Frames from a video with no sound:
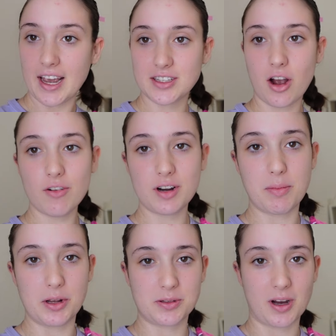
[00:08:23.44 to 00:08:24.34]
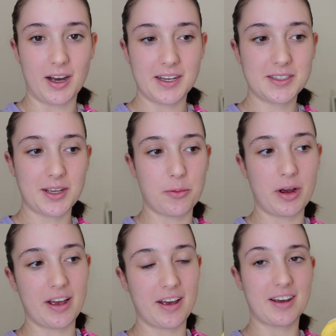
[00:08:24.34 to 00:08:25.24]
it's currently blue sky, so
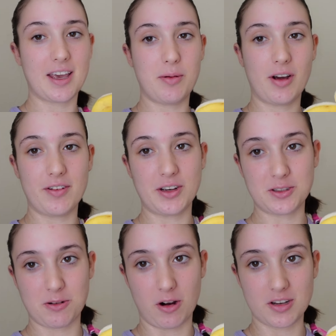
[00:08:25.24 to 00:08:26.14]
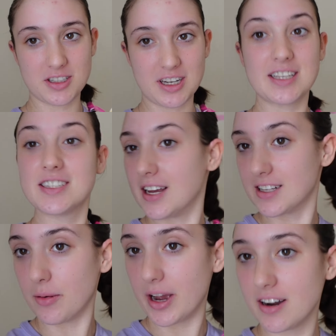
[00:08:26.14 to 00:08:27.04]
we're keeping our fingers crossed it stays
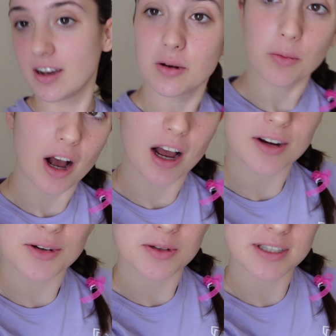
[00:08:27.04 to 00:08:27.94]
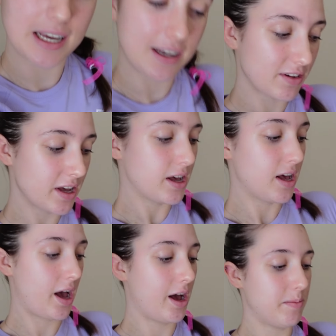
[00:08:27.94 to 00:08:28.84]
that way and I can wear a short sleeve.
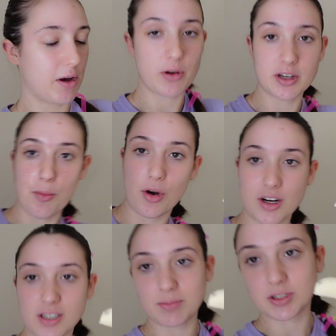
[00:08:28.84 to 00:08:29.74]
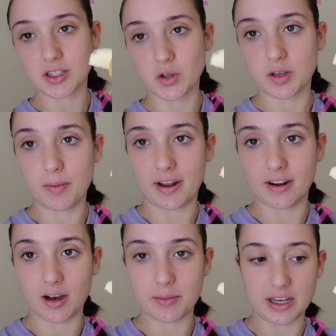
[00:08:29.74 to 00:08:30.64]
I thought I'd come on because I'm just gonna document
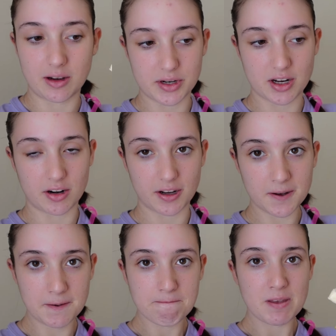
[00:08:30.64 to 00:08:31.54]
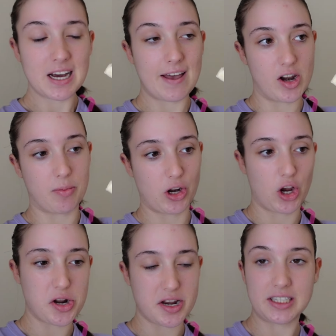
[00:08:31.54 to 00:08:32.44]
I'm eating a banana, and then I'm gonna
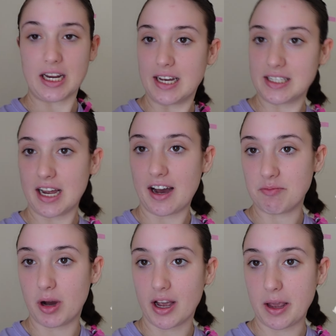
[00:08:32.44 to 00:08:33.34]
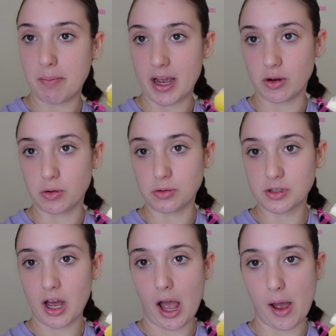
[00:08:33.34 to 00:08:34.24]
go downstairs and have my bagels,